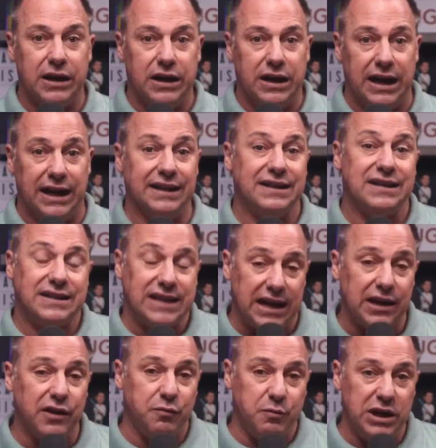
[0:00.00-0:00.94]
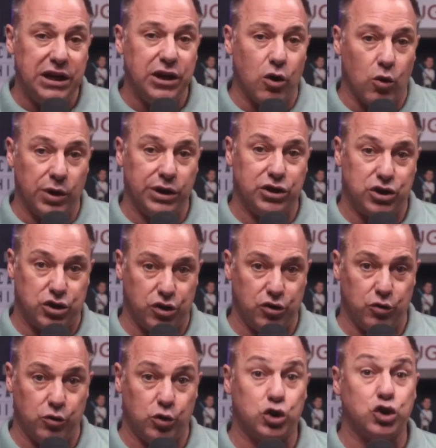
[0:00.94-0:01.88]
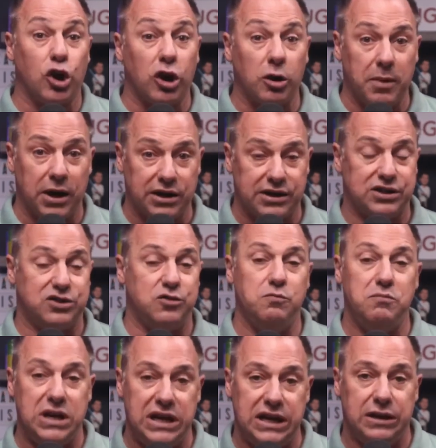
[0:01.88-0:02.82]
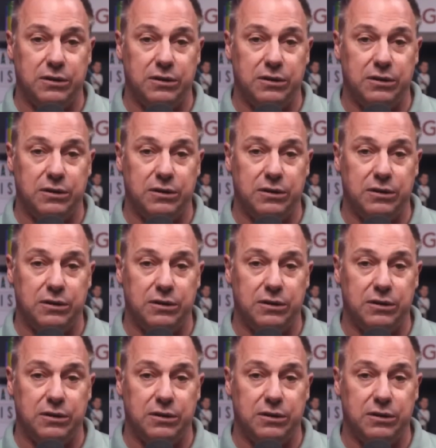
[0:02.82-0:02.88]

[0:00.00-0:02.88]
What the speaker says: instead of me going to Starbucks to meet